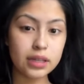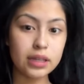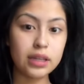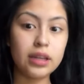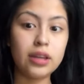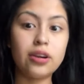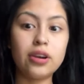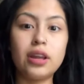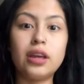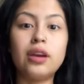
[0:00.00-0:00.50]

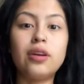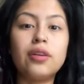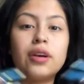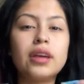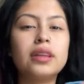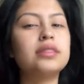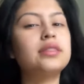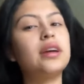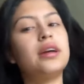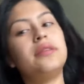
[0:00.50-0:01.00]
literally
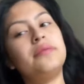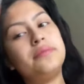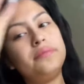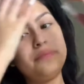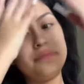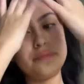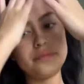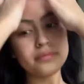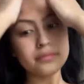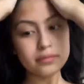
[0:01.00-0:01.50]
going insane.
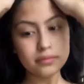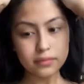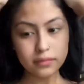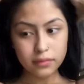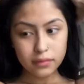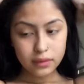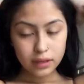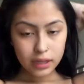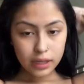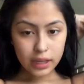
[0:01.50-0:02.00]

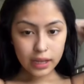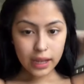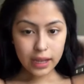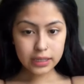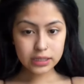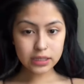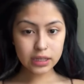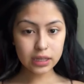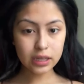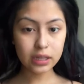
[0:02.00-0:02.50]
Like,
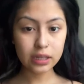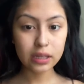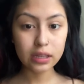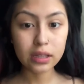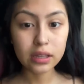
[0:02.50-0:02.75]
actually.